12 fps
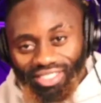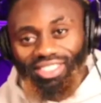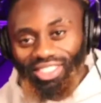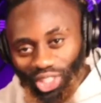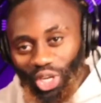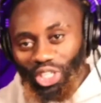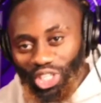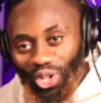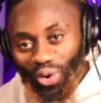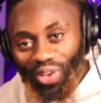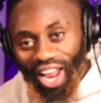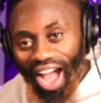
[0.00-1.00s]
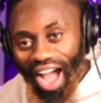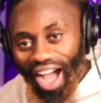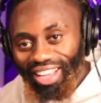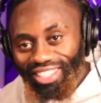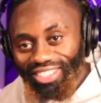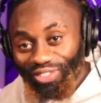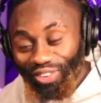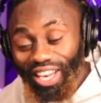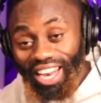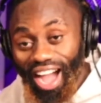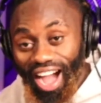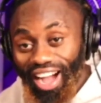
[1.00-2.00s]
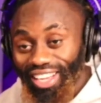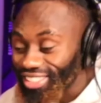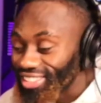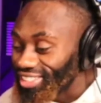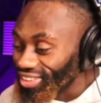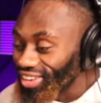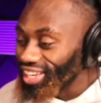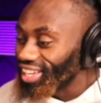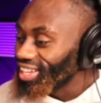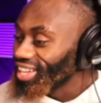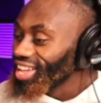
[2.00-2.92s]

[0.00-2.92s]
Just looking at how he's feeling and how he's doing it,